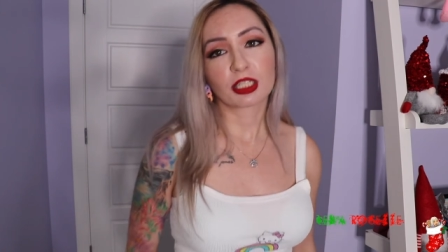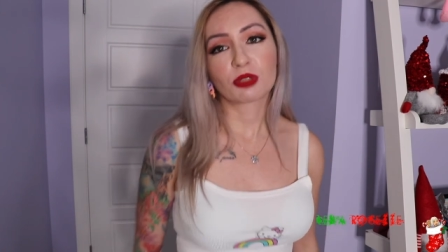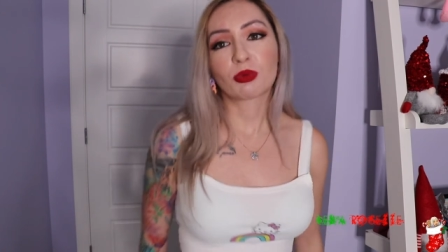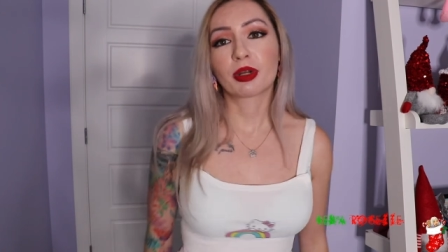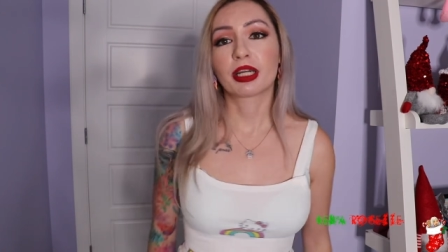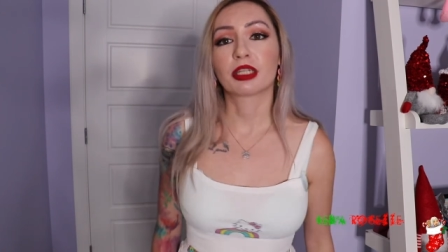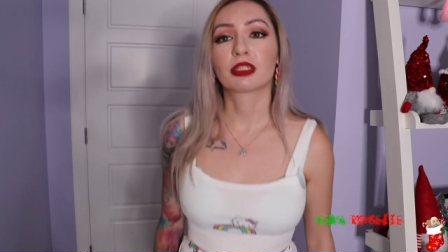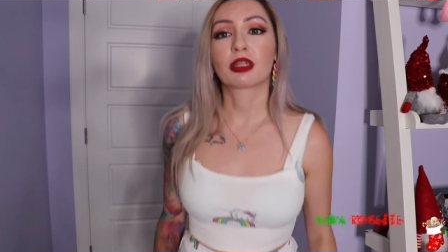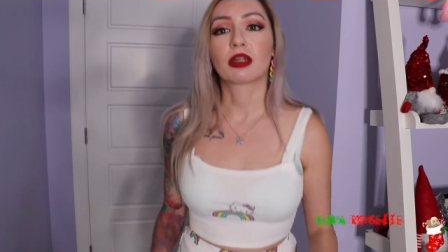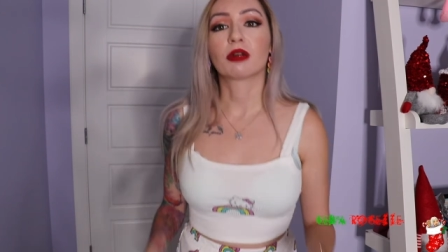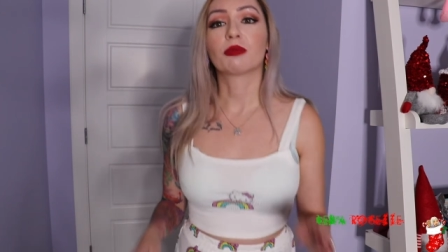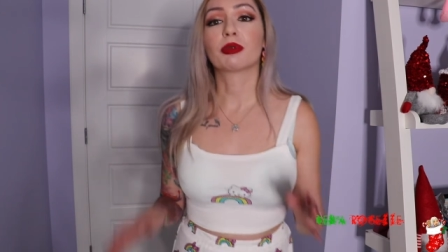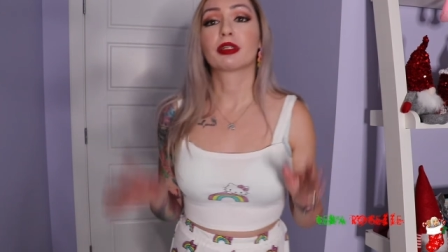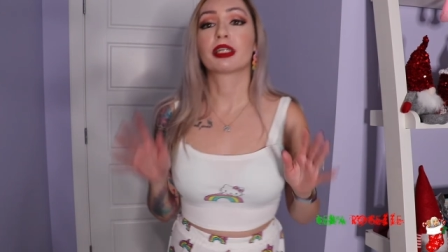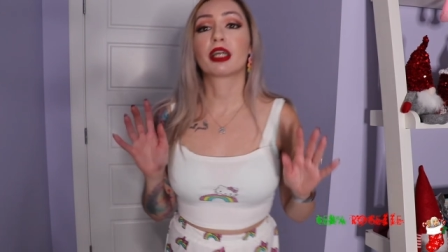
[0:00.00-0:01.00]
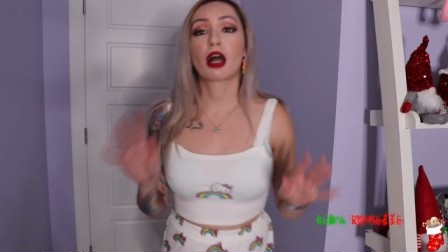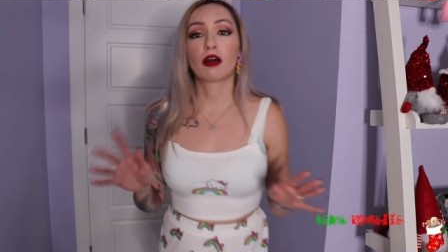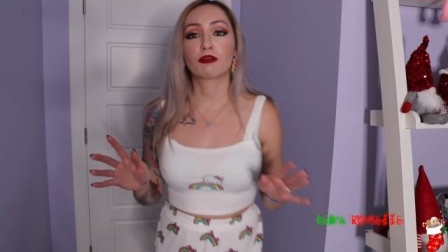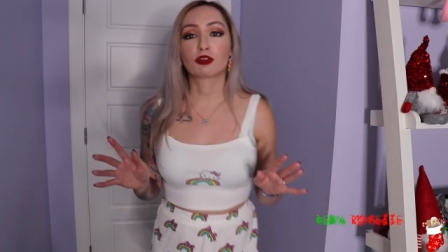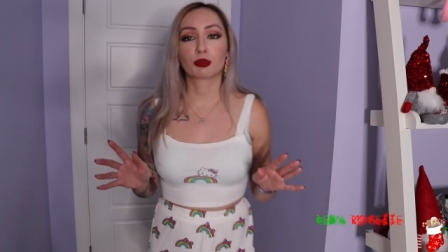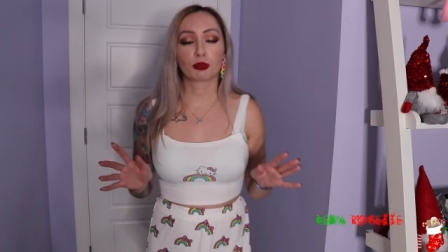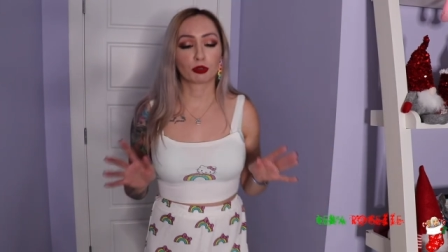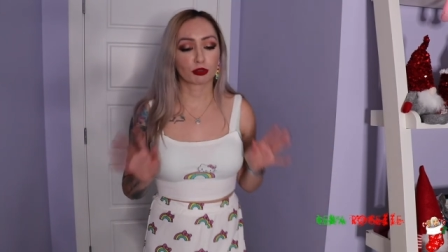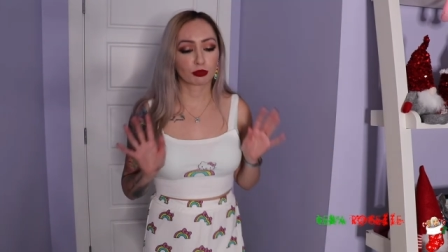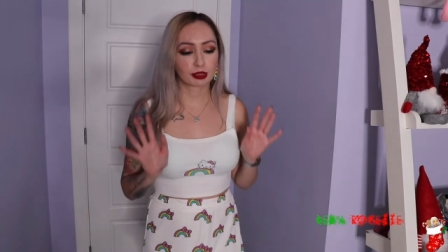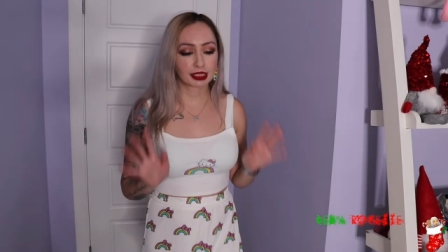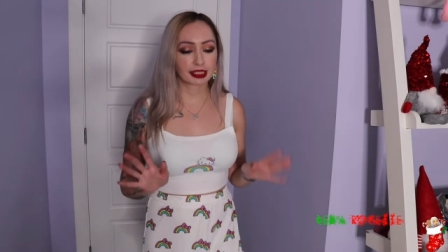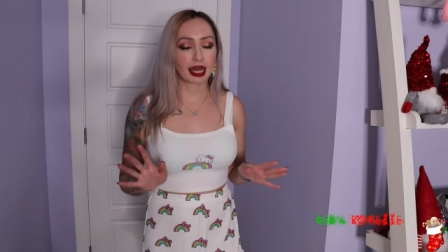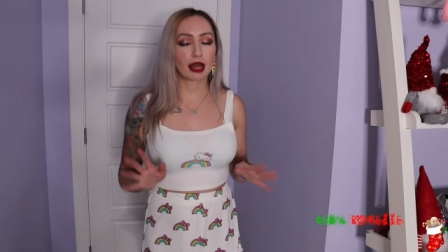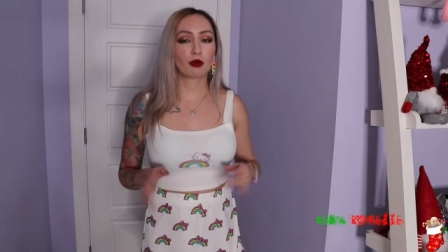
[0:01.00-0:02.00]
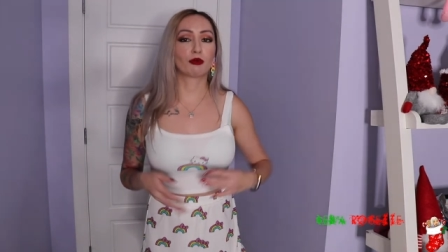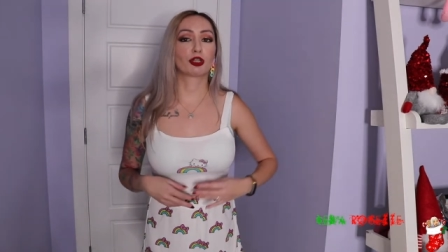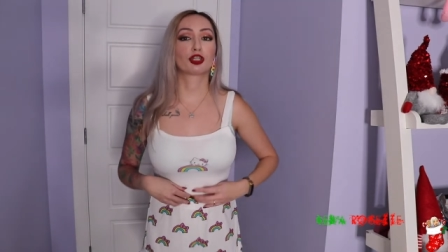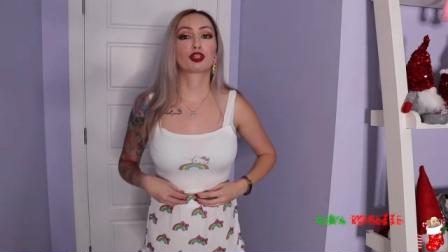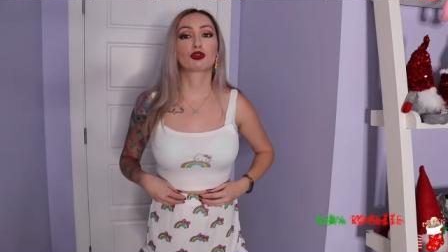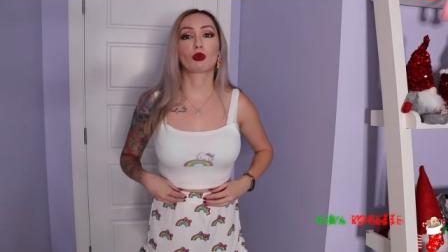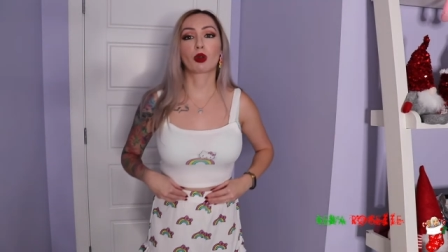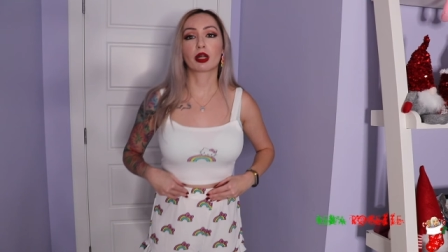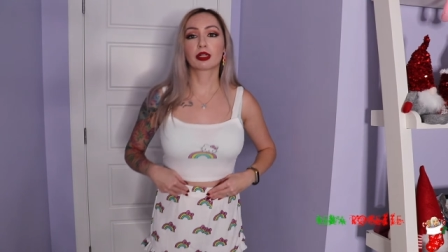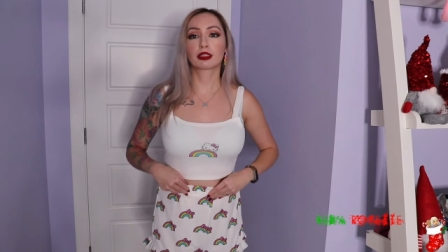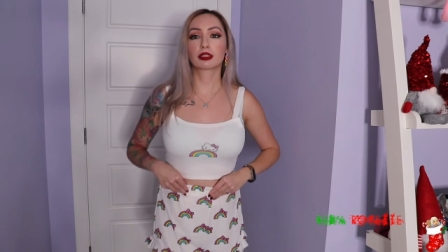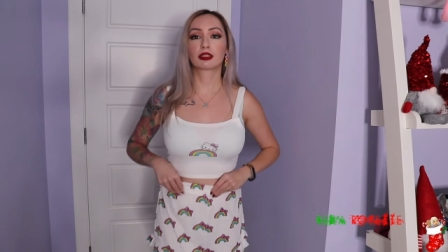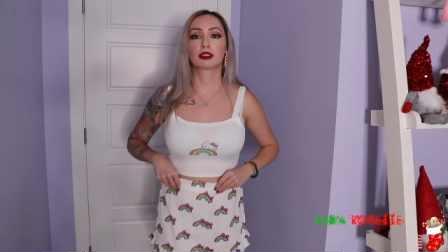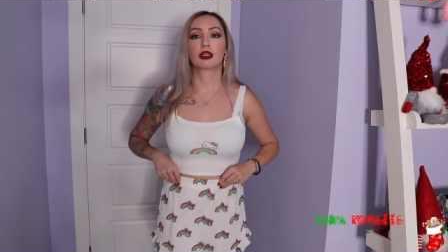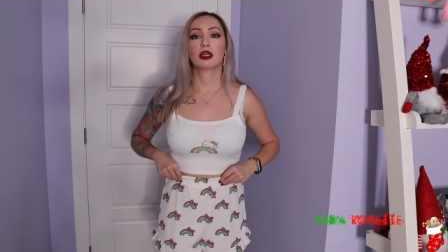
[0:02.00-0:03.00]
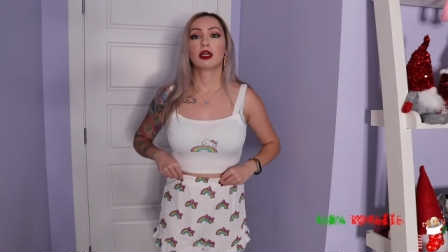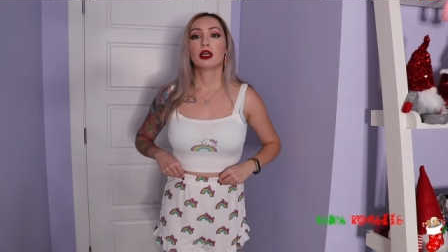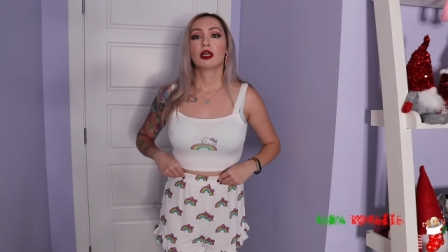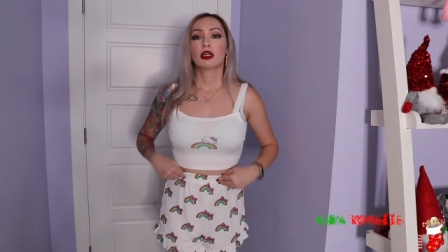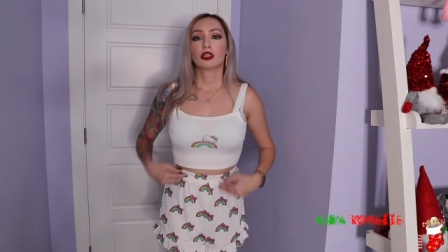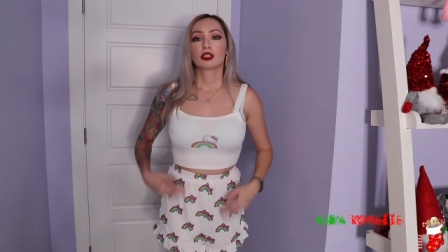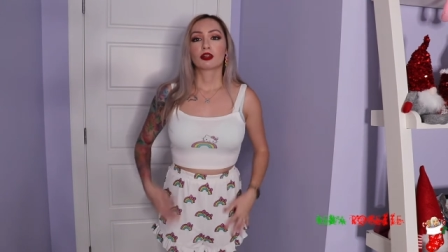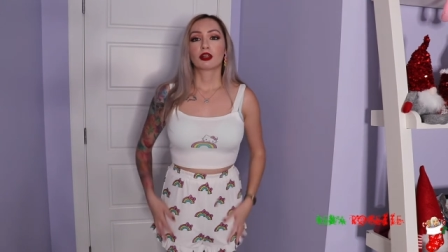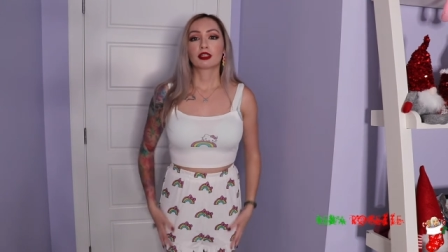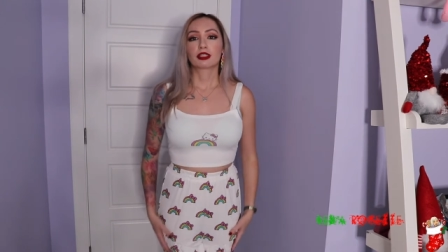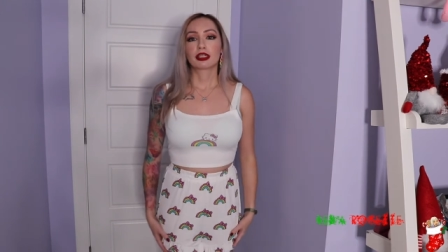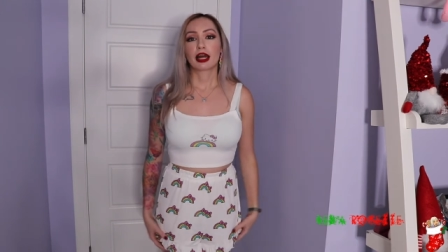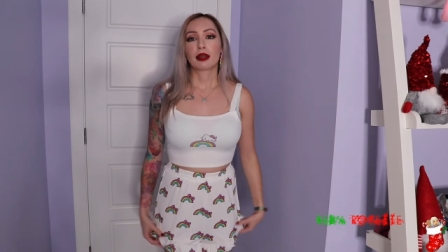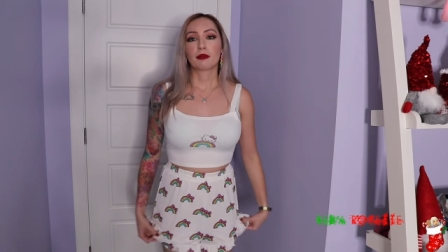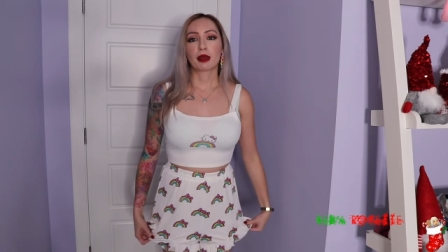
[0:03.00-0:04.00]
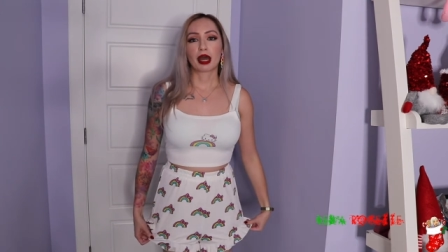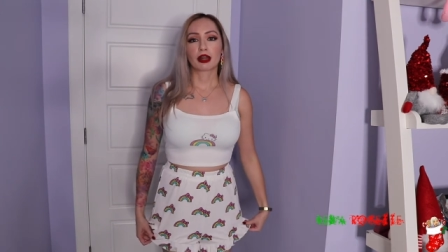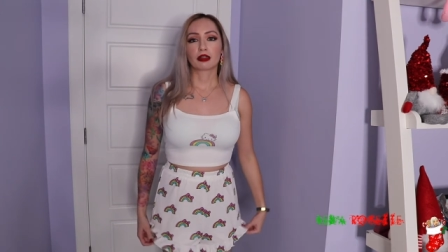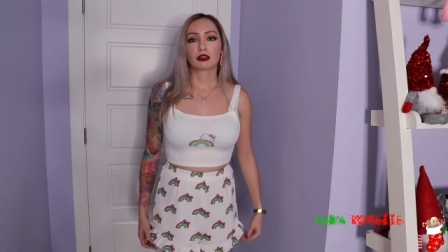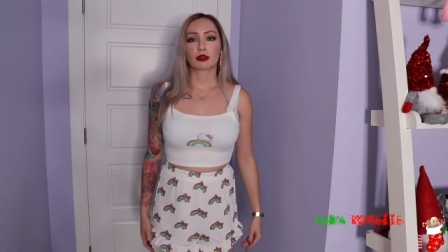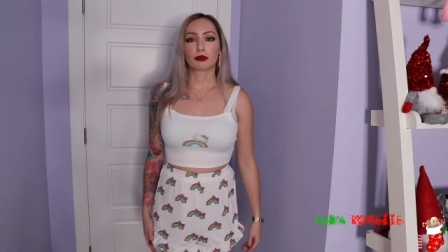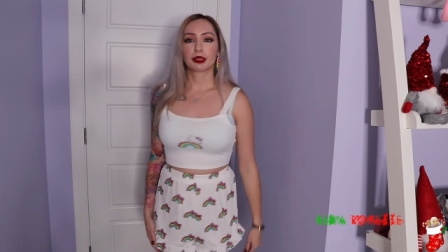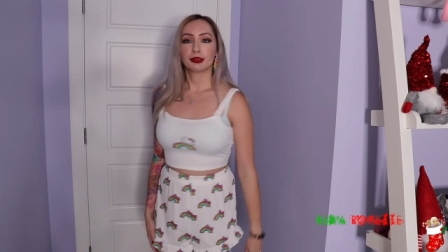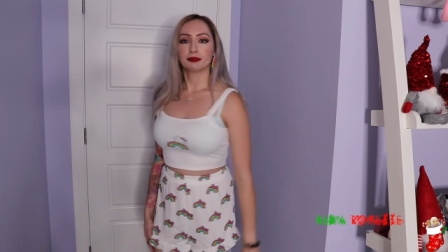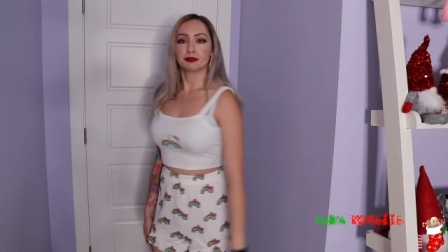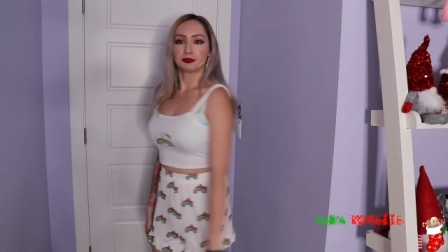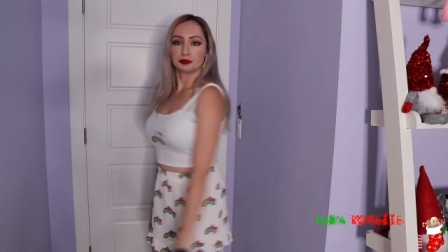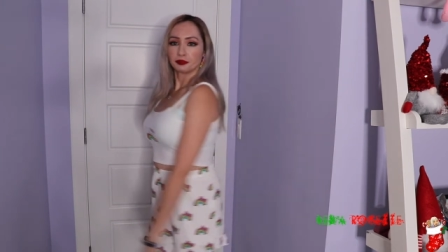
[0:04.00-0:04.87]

This one is a really comfortable set with shorts. So I'll stand back a little bit.